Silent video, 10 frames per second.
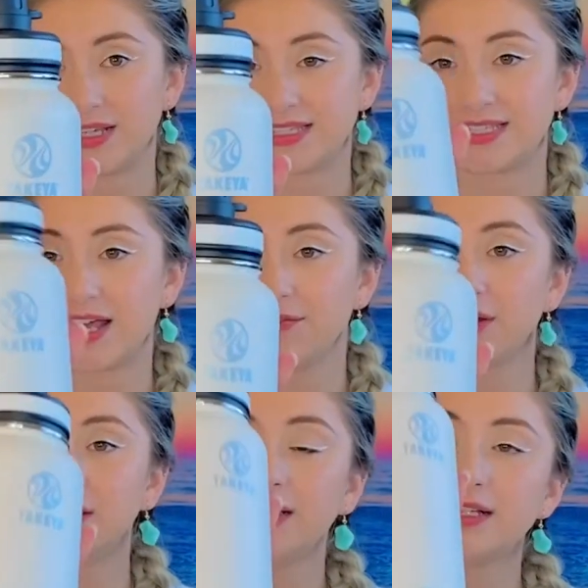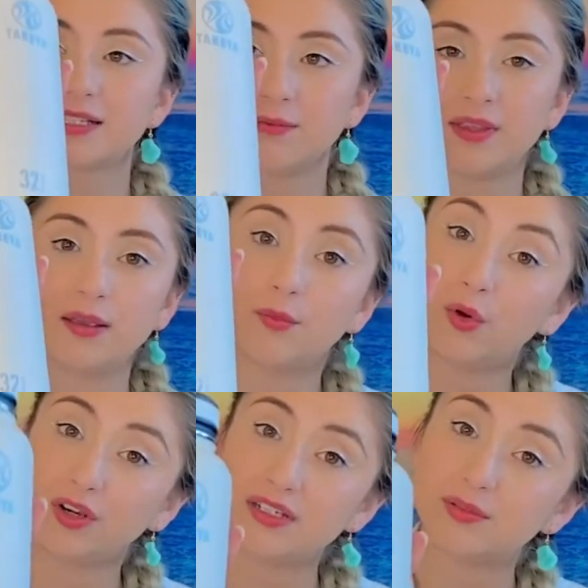definitely something
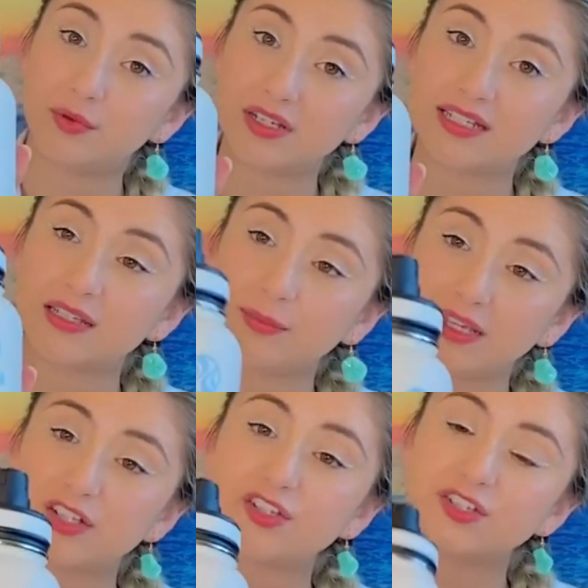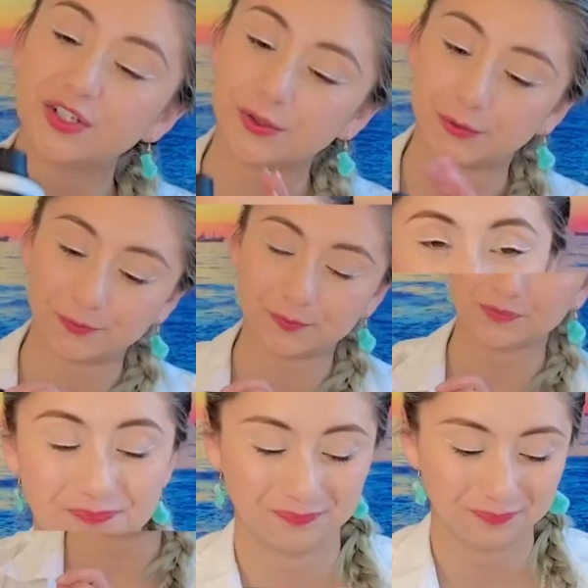important to bring to the beach too,
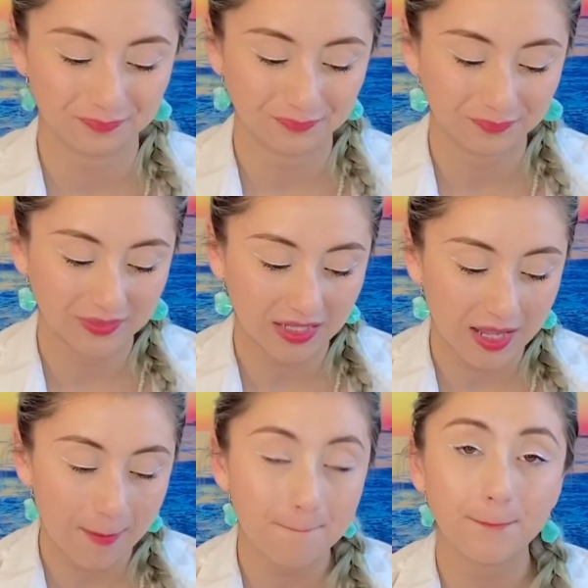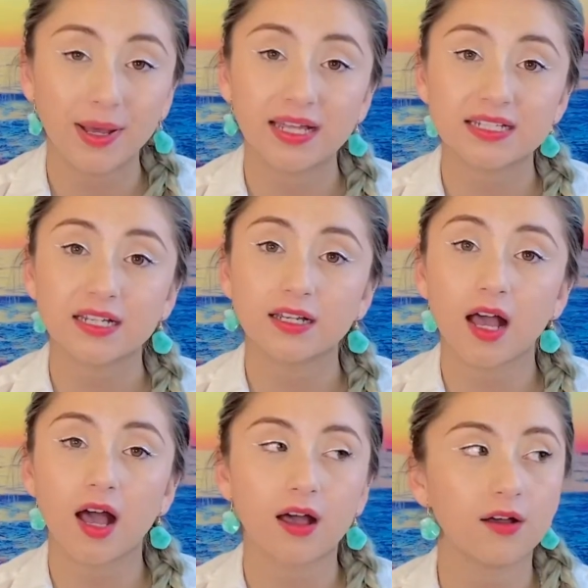right? But
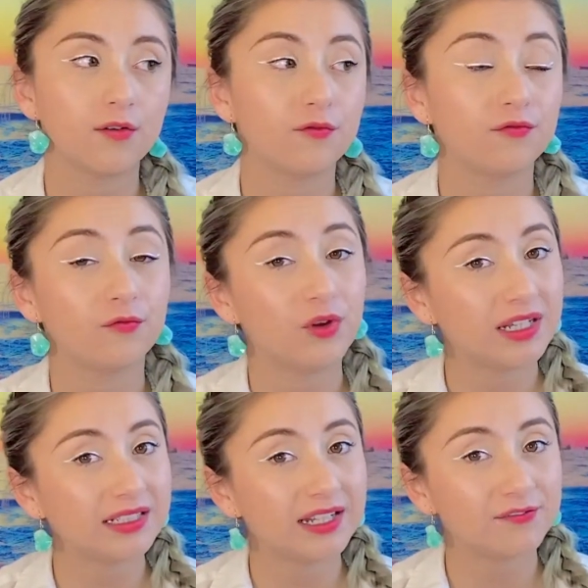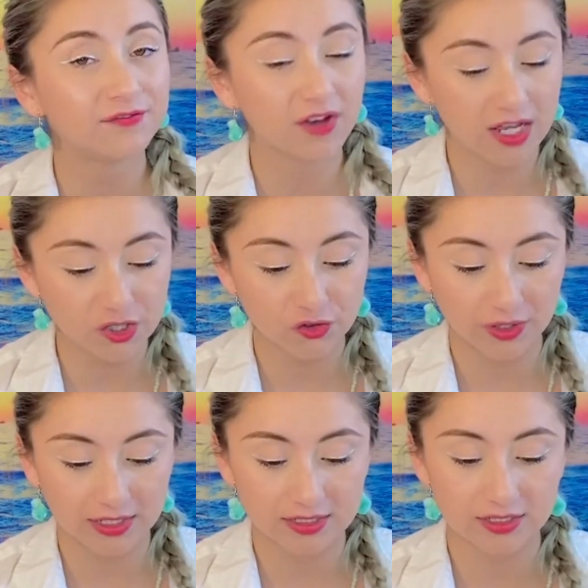a really fun
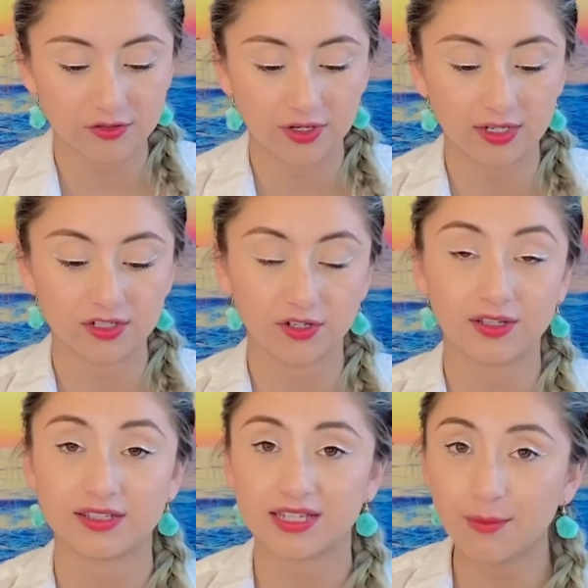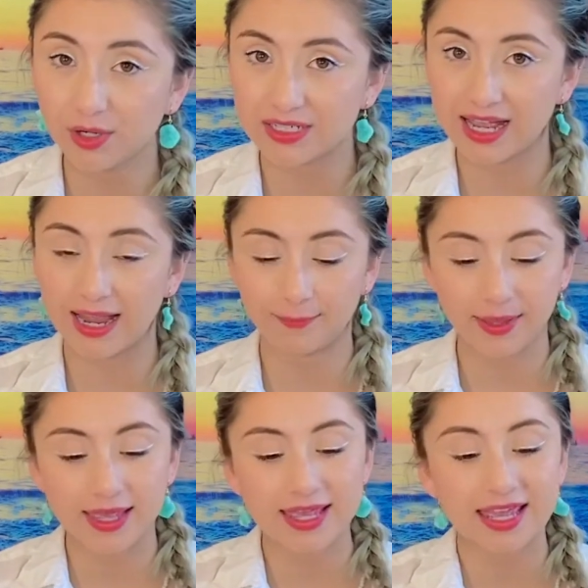drink to drink during the summertime
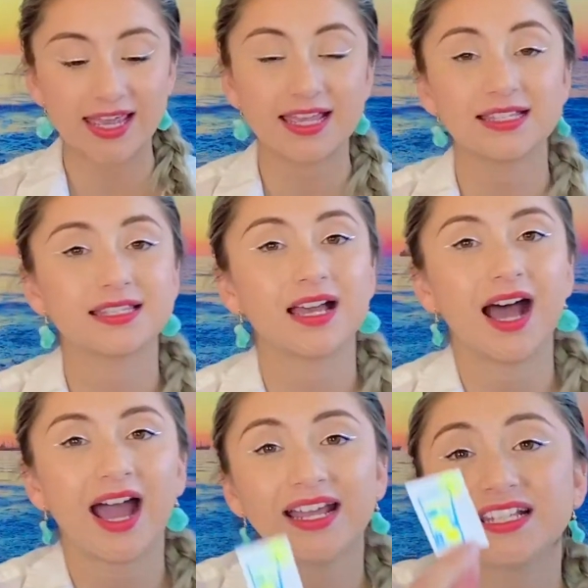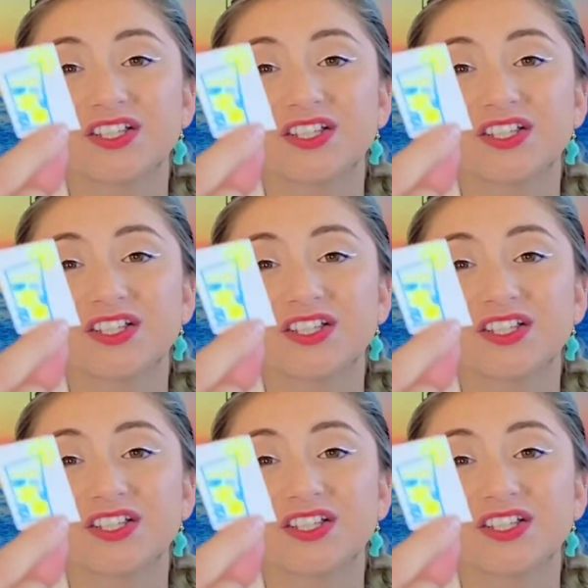is ice